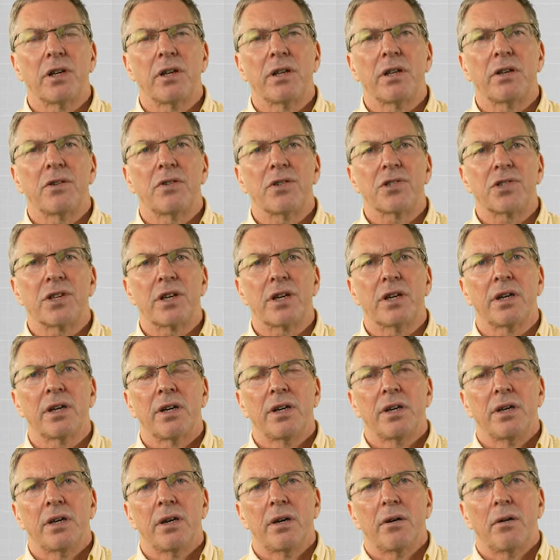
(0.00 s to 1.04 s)
There is a
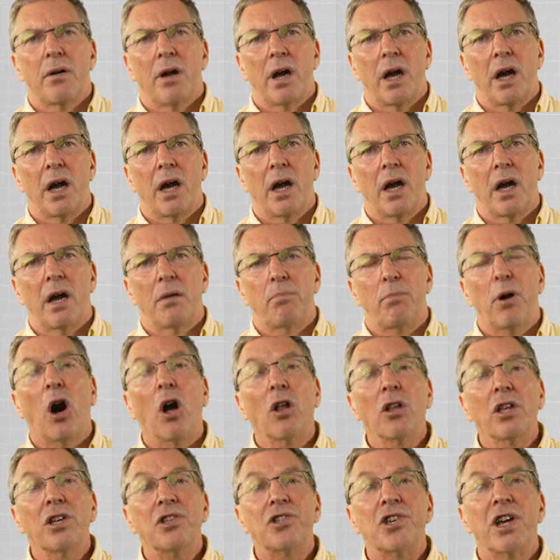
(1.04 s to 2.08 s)

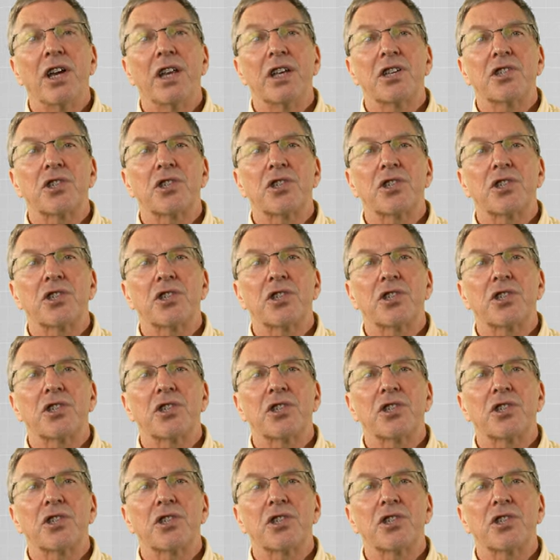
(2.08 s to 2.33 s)
polygenic